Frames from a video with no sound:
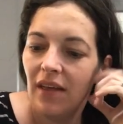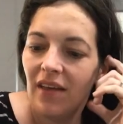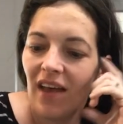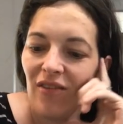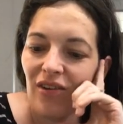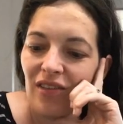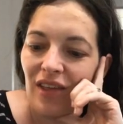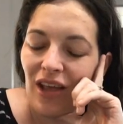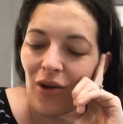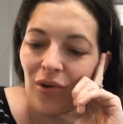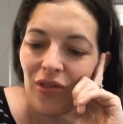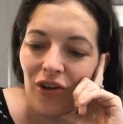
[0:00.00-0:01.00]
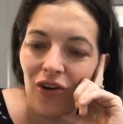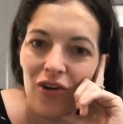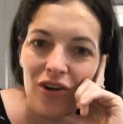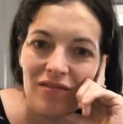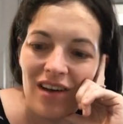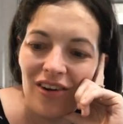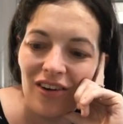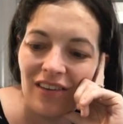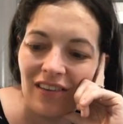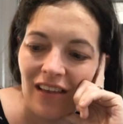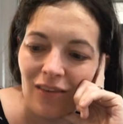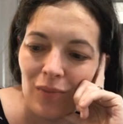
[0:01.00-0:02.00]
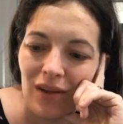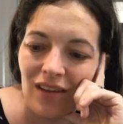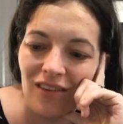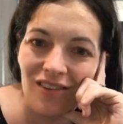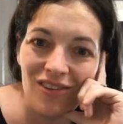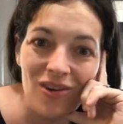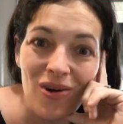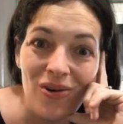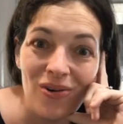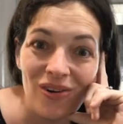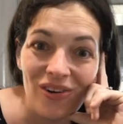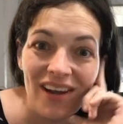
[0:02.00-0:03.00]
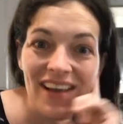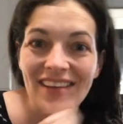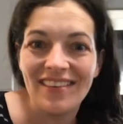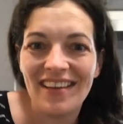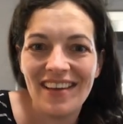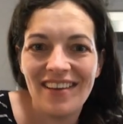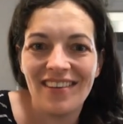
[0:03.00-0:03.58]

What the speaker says: everything with the coronavirus has been so crazy.